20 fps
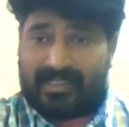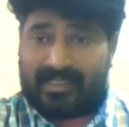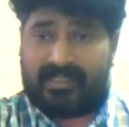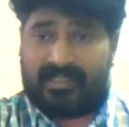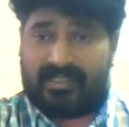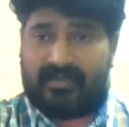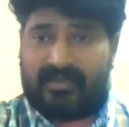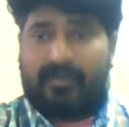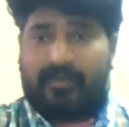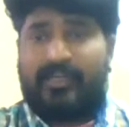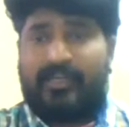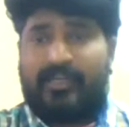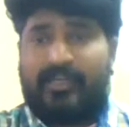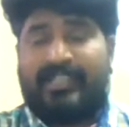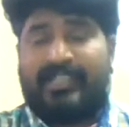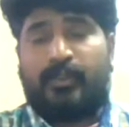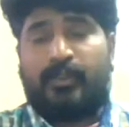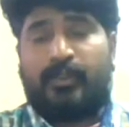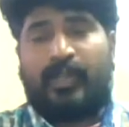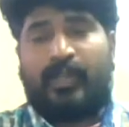a
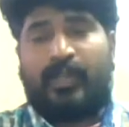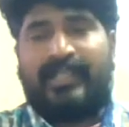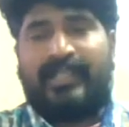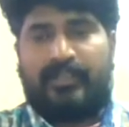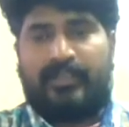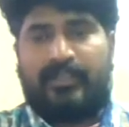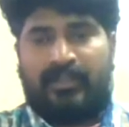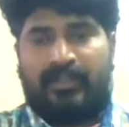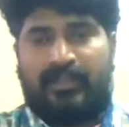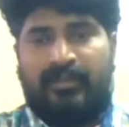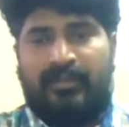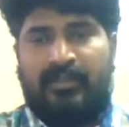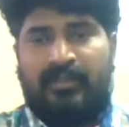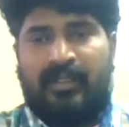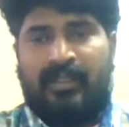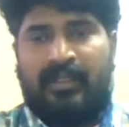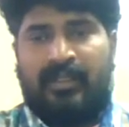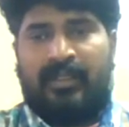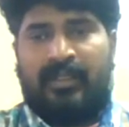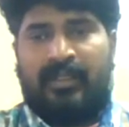creative writer,
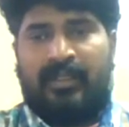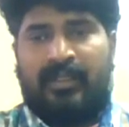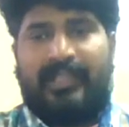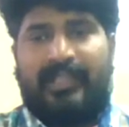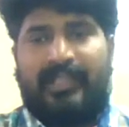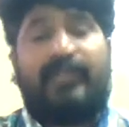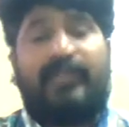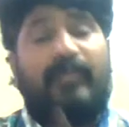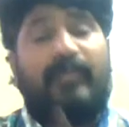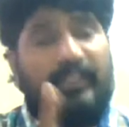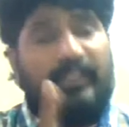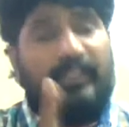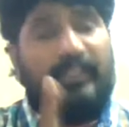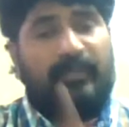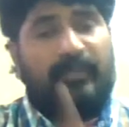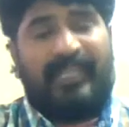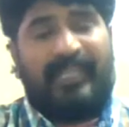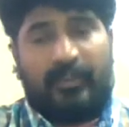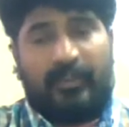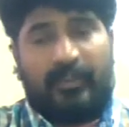like you need to
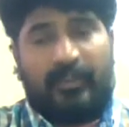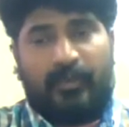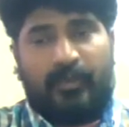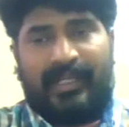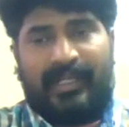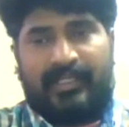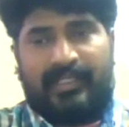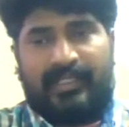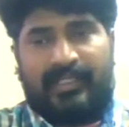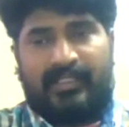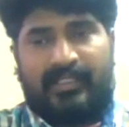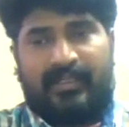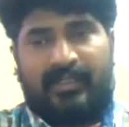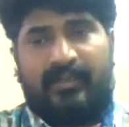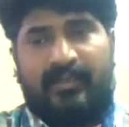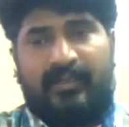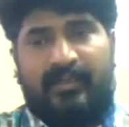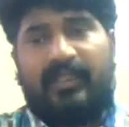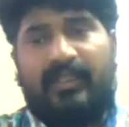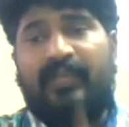be good at
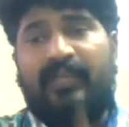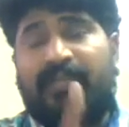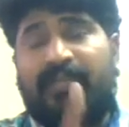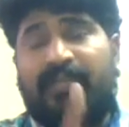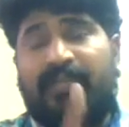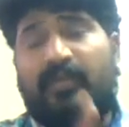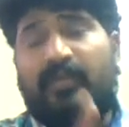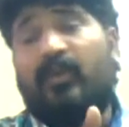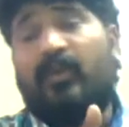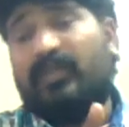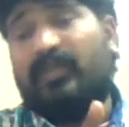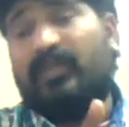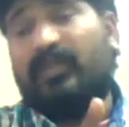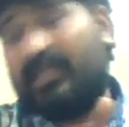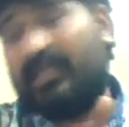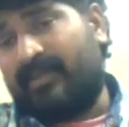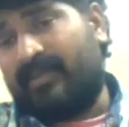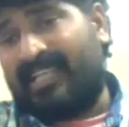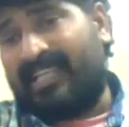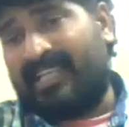even all the
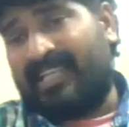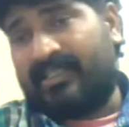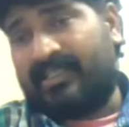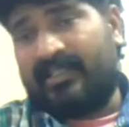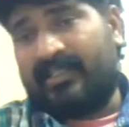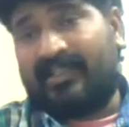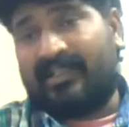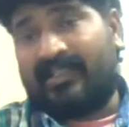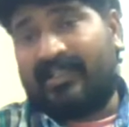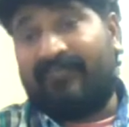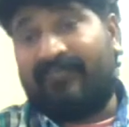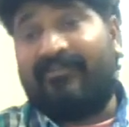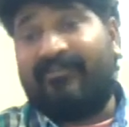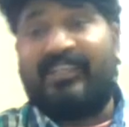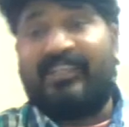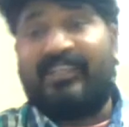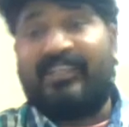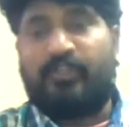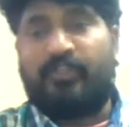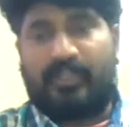grammatical
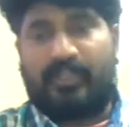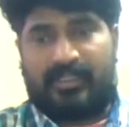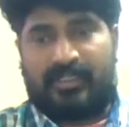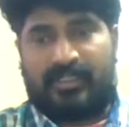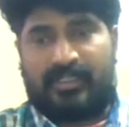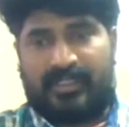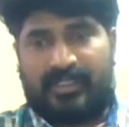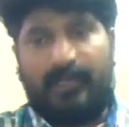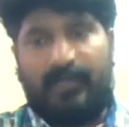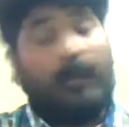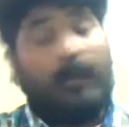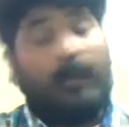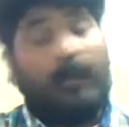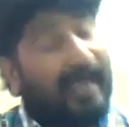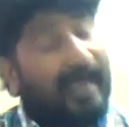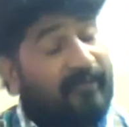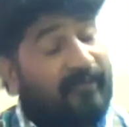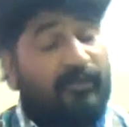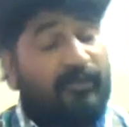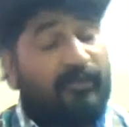conventions. You
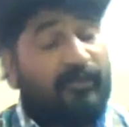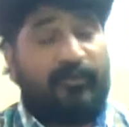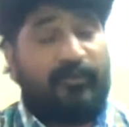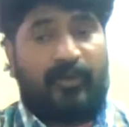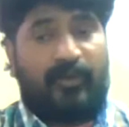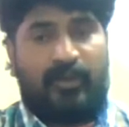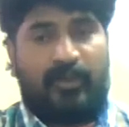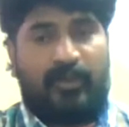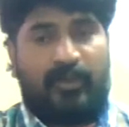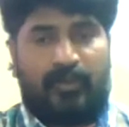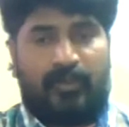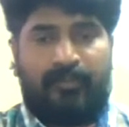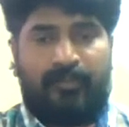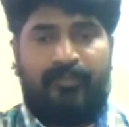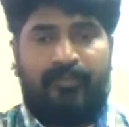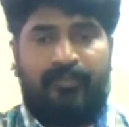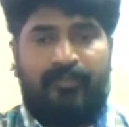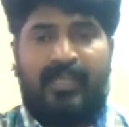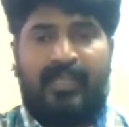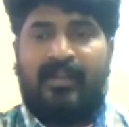have to follow
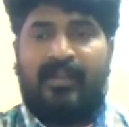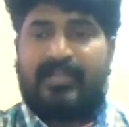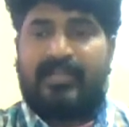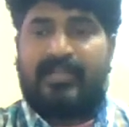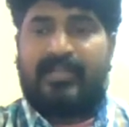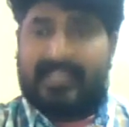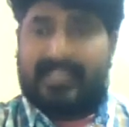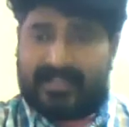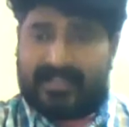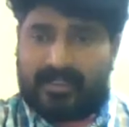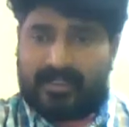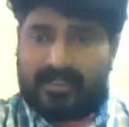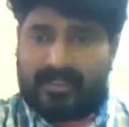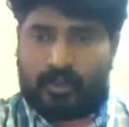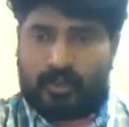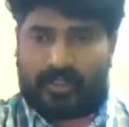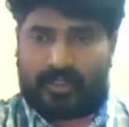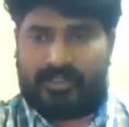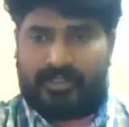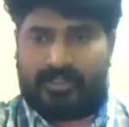certain
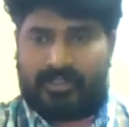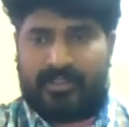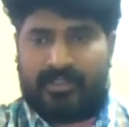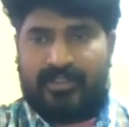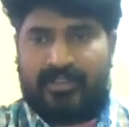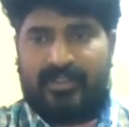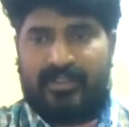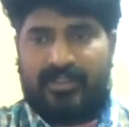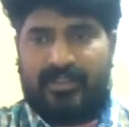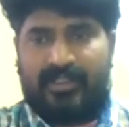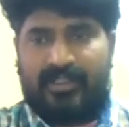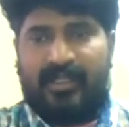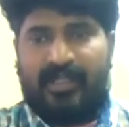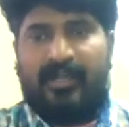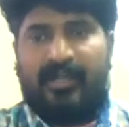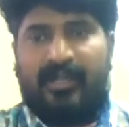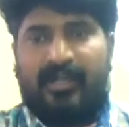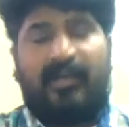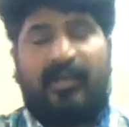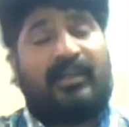structures
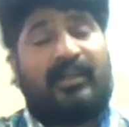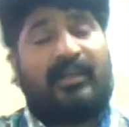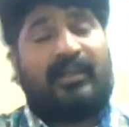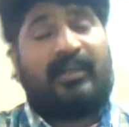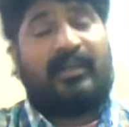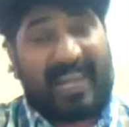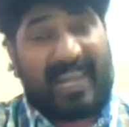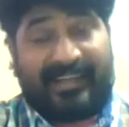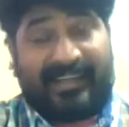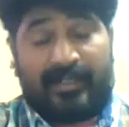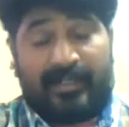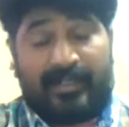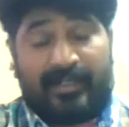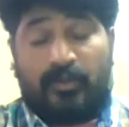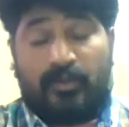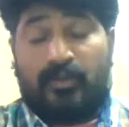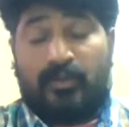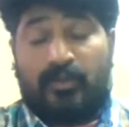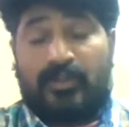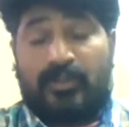or grammatical
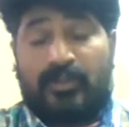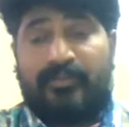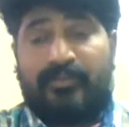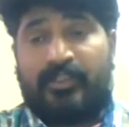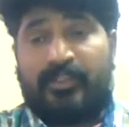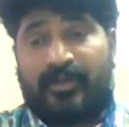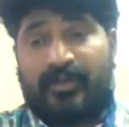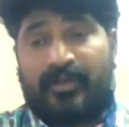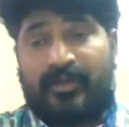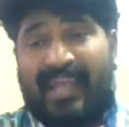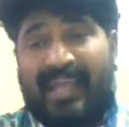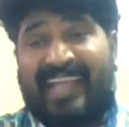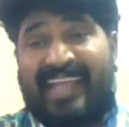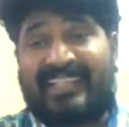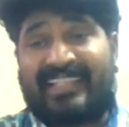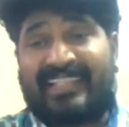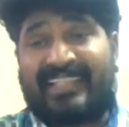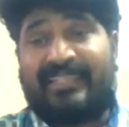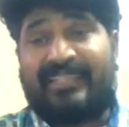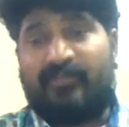rules which are
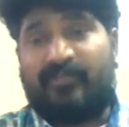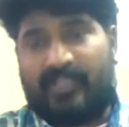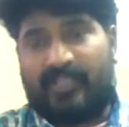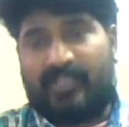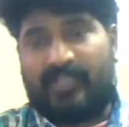accepted,